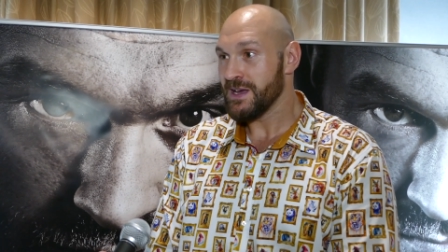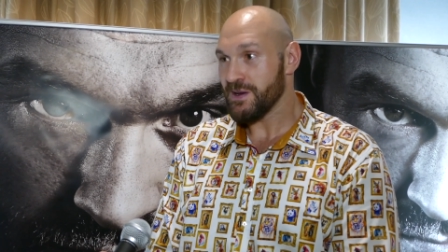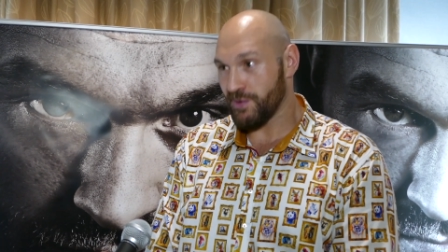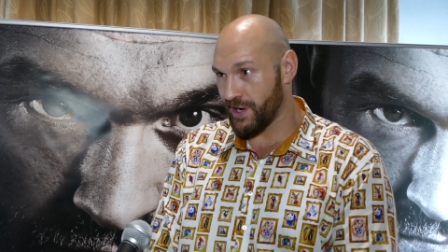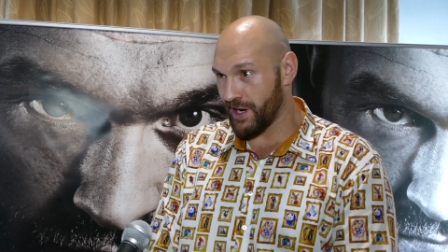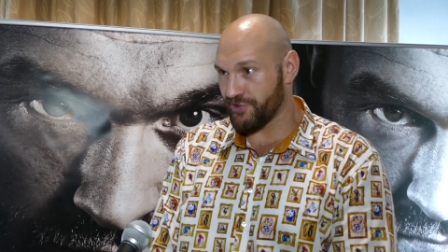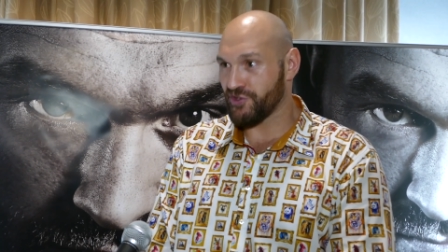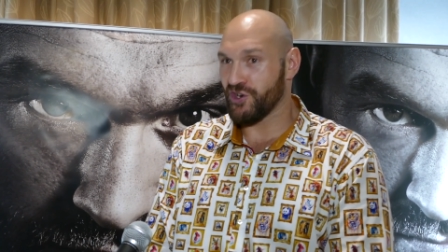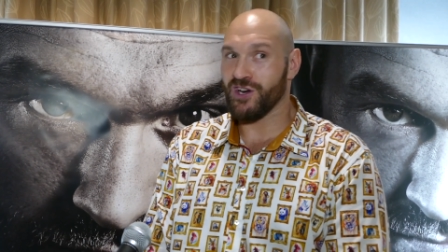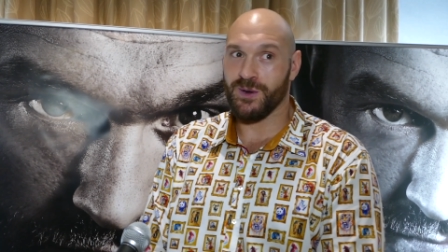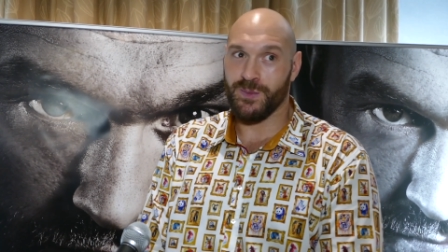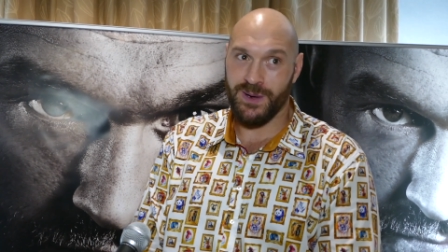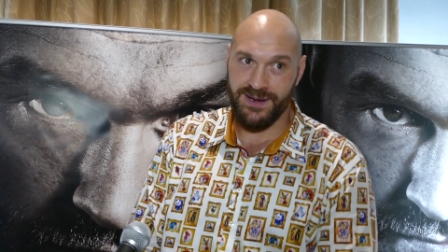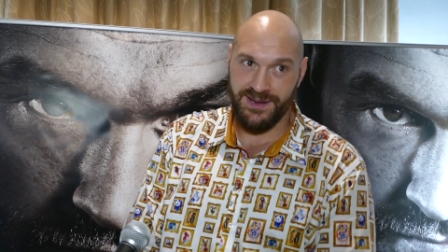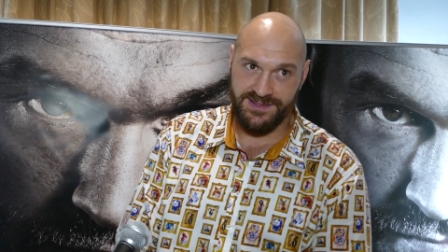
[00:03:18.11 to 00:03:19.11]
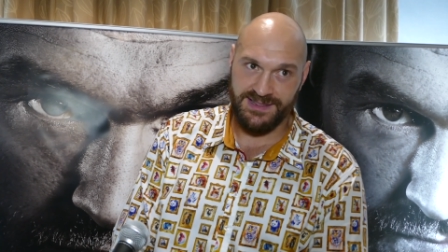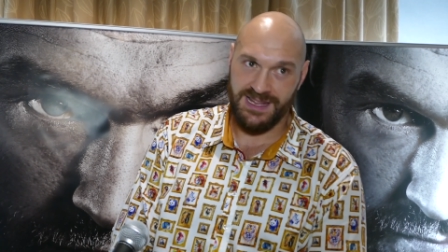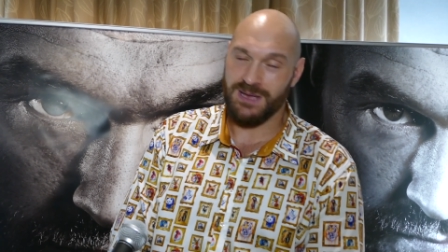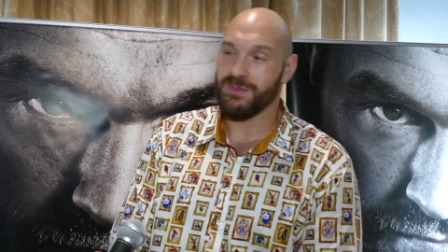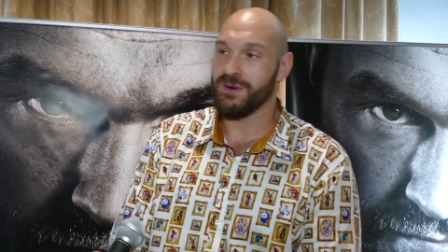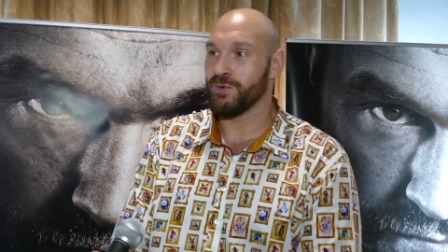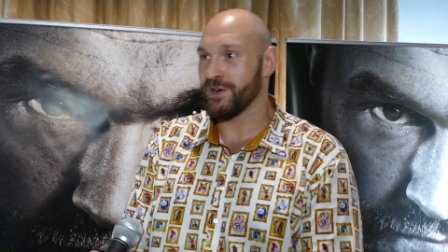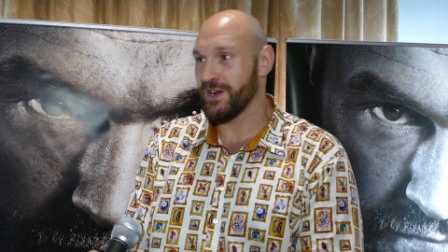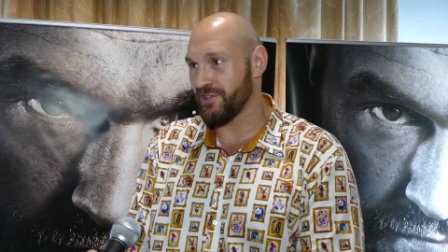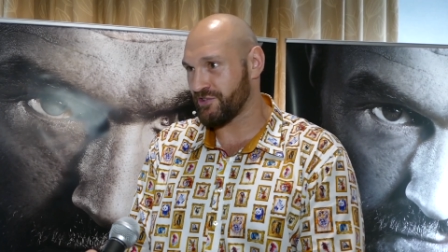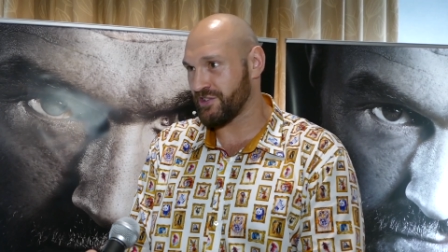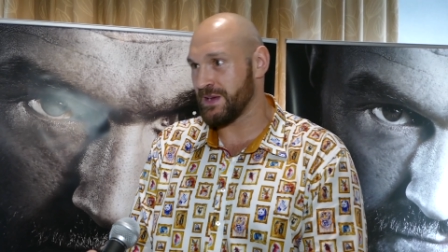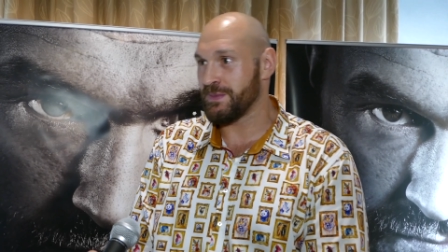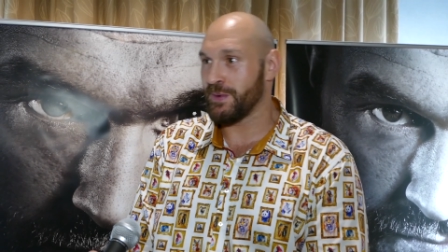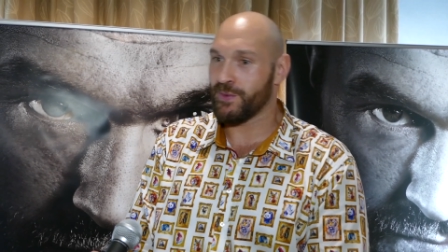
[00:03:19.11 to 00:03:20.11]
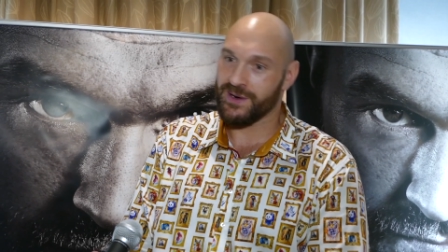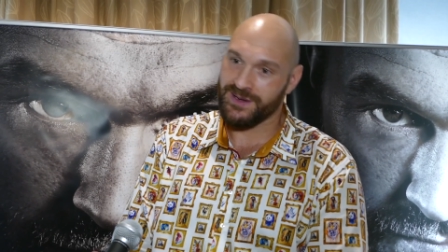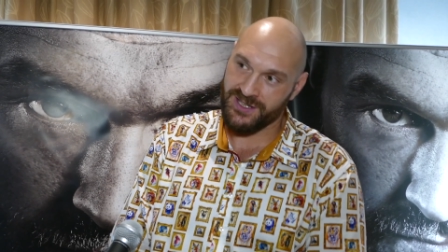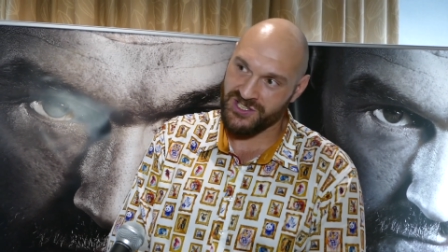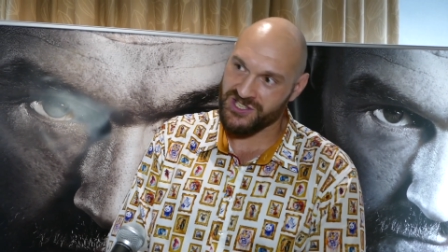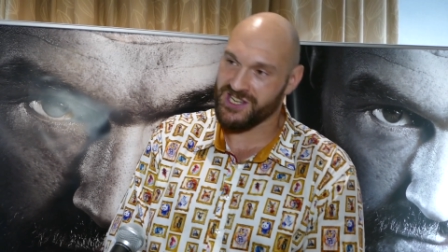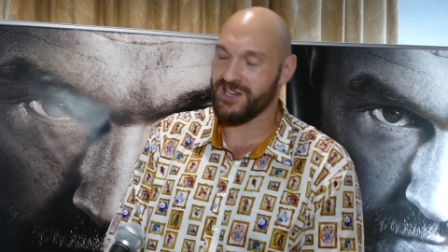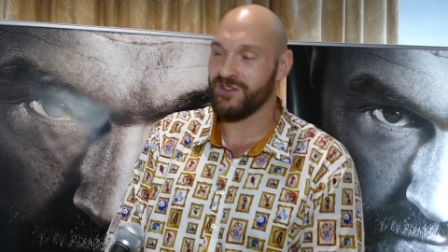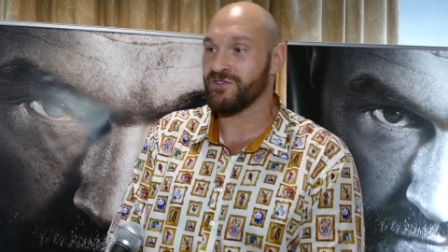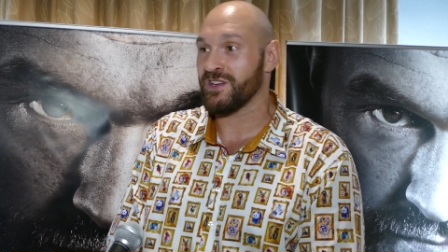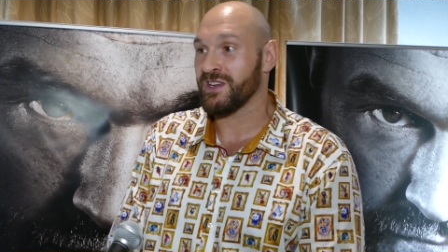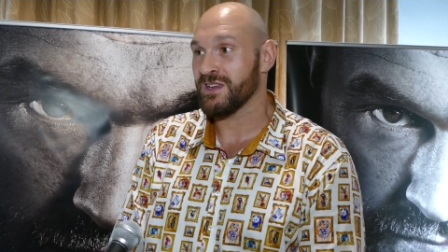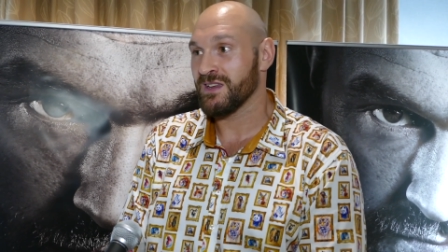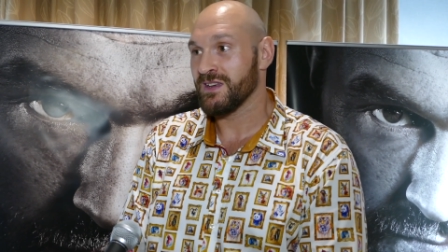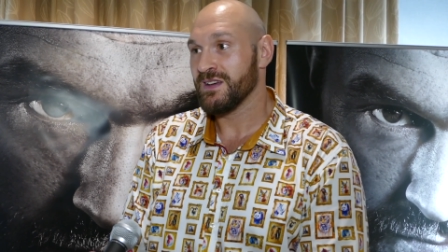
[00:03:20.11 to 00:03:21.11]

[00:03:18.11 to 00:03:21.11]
We're not in the sauna, we're in the steamer. We're not in the steamer, we're in the jacuzzi.